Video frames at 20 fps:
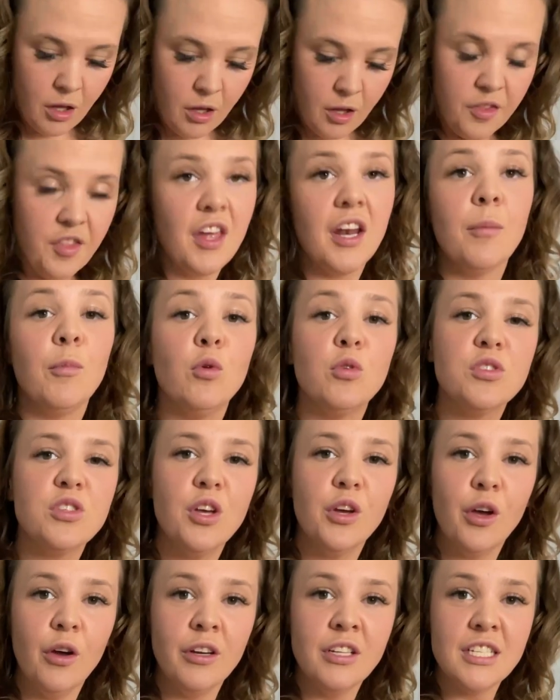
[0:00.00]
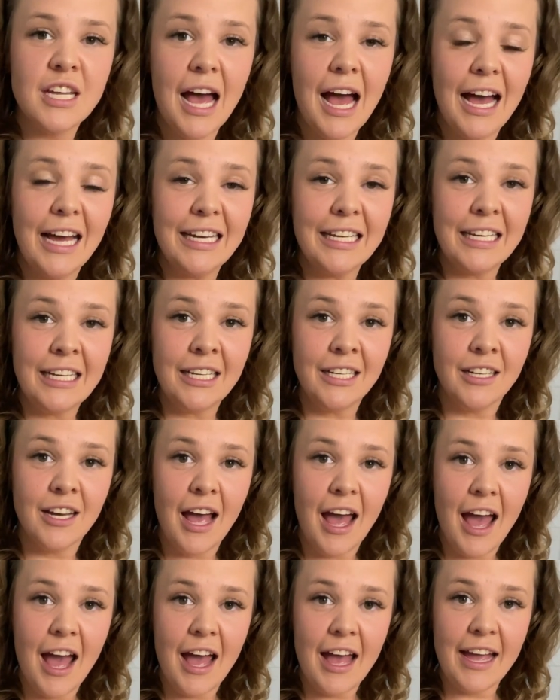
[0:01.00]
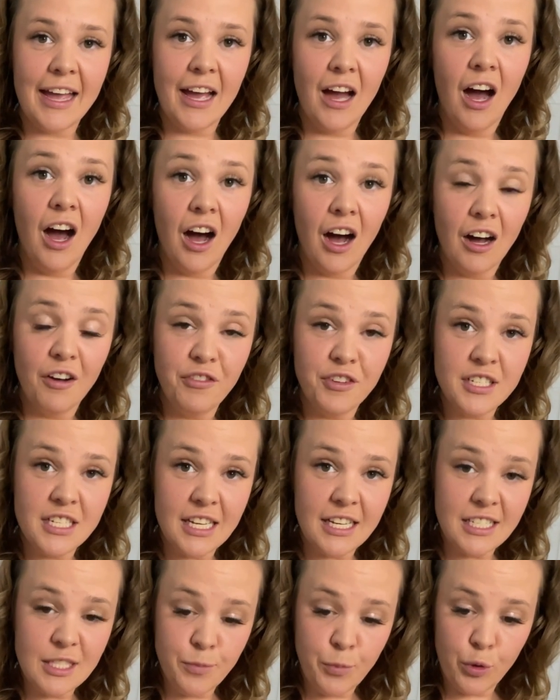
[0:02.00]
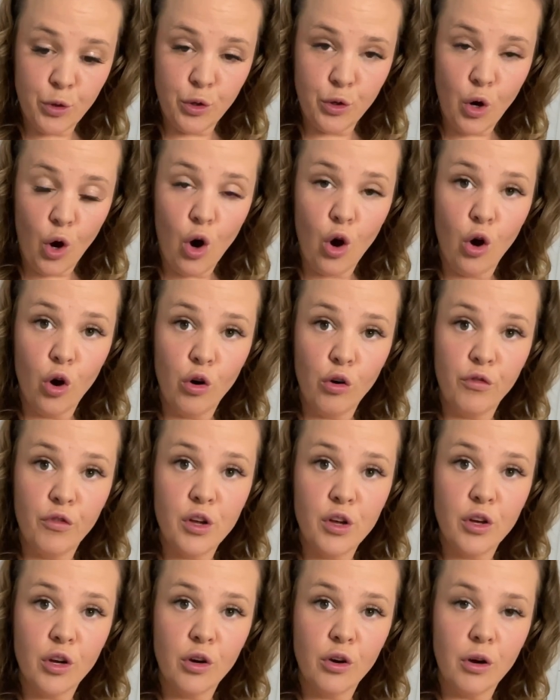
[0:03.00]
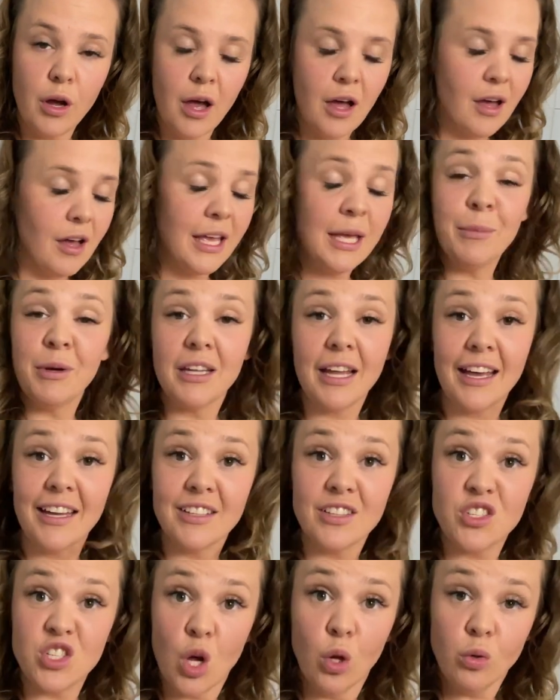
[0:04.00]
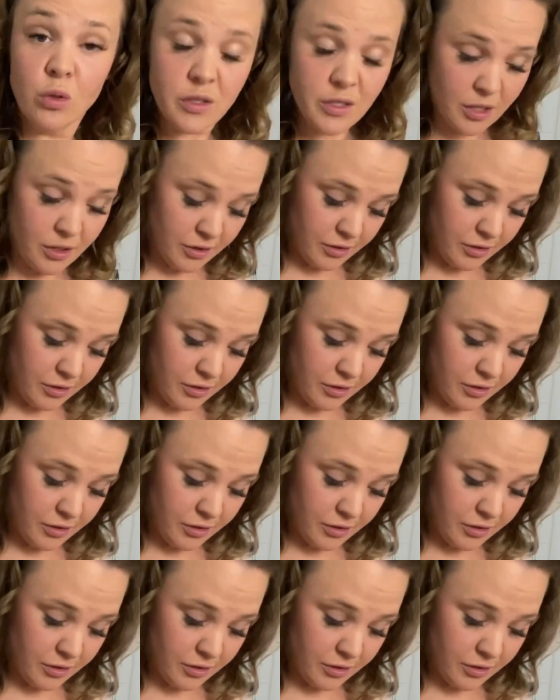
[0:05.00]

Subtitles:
then I'm also going to add in a half a teaspoon of Himalayan salt.